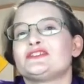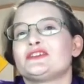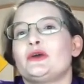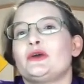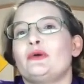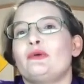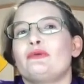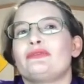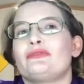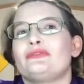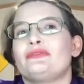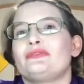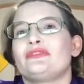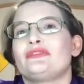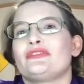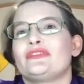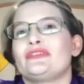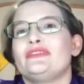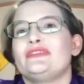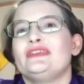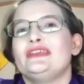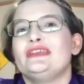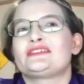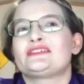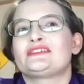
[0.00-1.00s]
And so
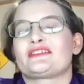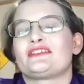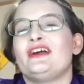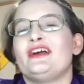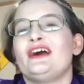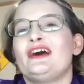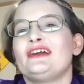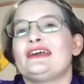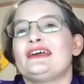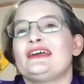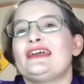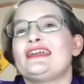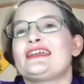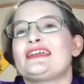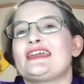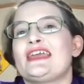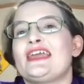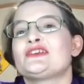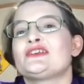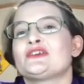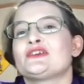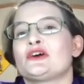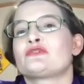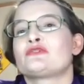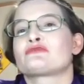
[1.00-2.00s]
it's not
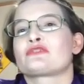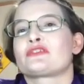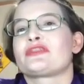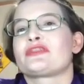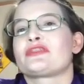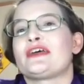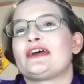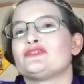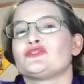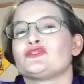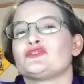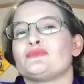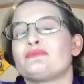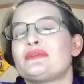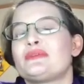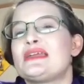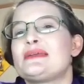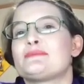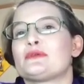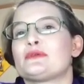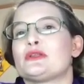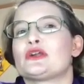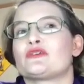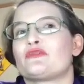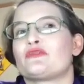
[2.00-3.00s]
like 800,000
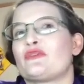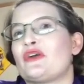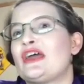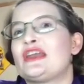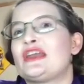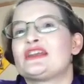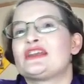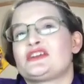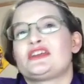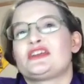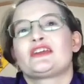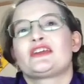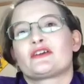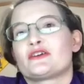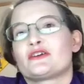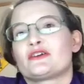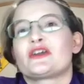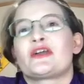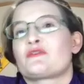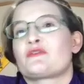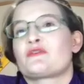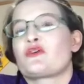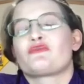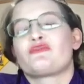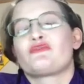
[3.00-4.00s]
people are vanishing and
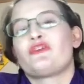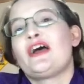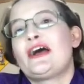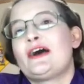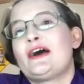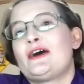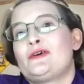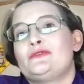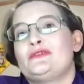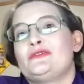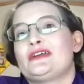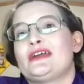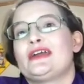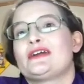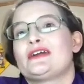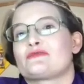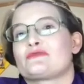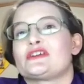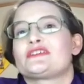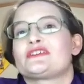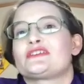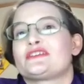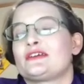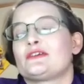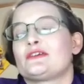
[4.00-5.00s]
are never found
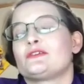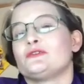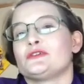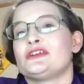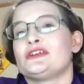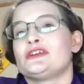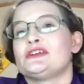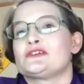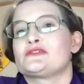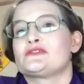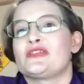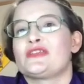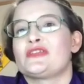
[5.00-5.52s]
every single year.